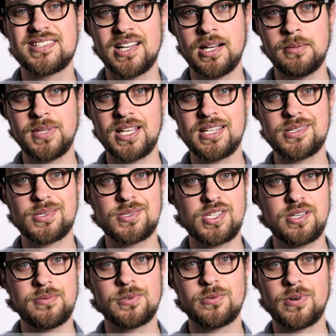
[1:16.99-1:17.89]
Tom Lantos
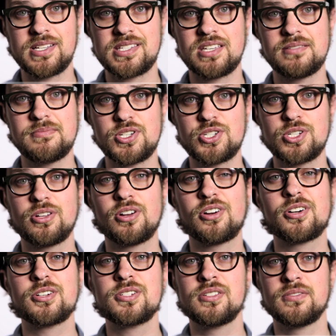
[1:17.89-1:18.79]
Human Rights Commission
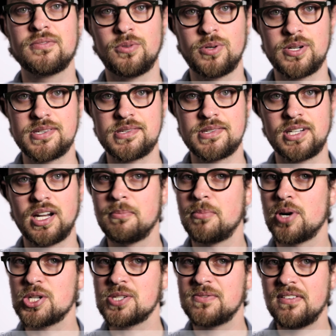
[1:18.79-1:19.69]
heard your voice, and on
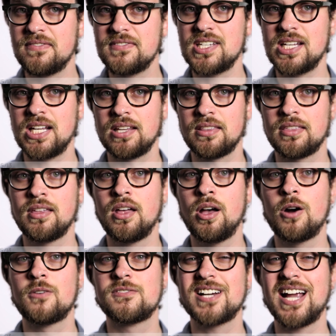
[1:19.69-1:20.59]
March 15th,
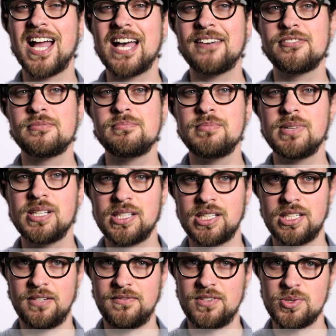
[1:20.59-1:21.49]
over
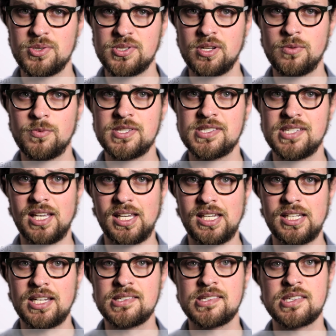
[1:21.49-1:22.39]
500,000 of you stood with
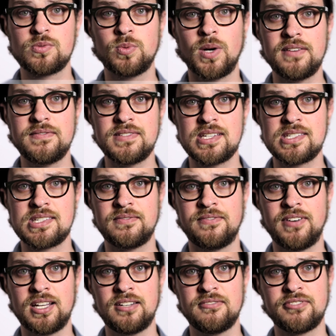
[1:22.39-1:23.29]
Saeed as his wife
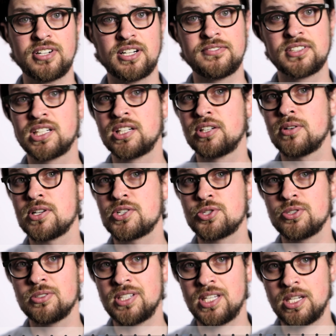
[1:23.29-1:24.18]
testified in front of a
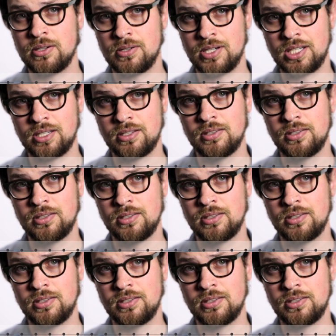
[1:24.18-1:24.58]
congressional hearing.